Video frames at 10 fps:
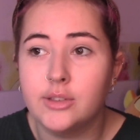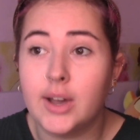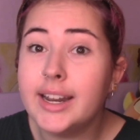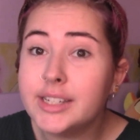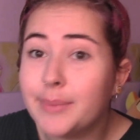
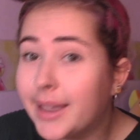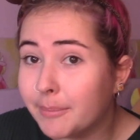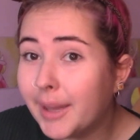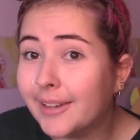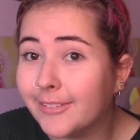So I hadn't actually paid
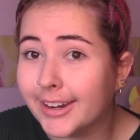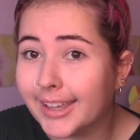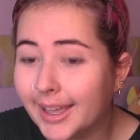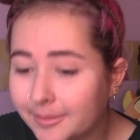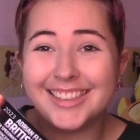him back for it
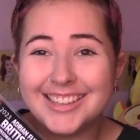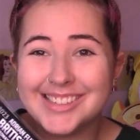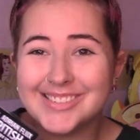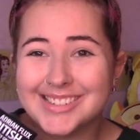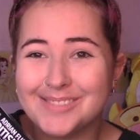yet. And
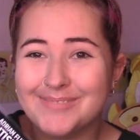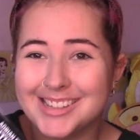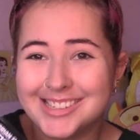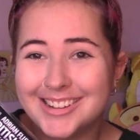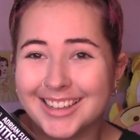this was in
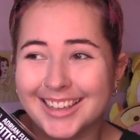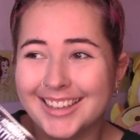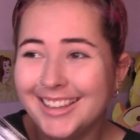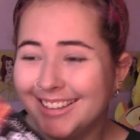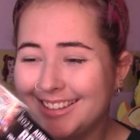my
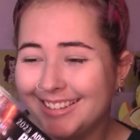stocking.